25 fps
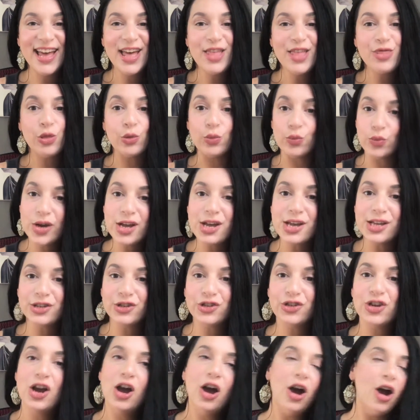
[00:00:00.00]
The
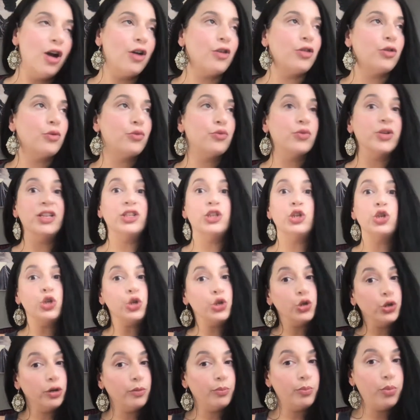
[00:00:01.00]
rich are the reason
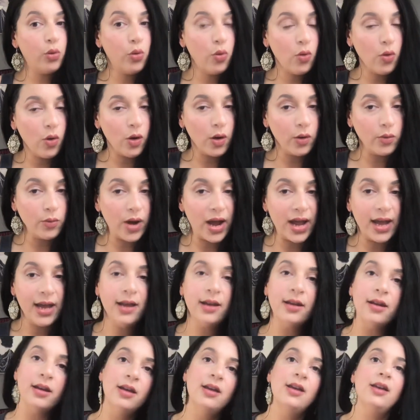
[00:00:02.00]
you're poor,
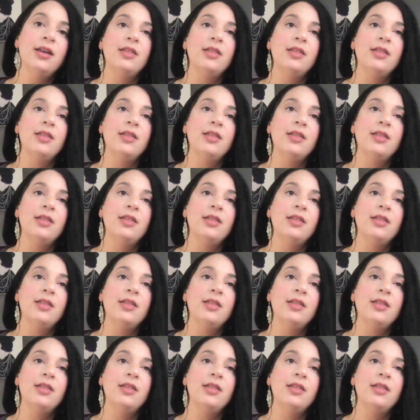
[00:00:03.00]
right?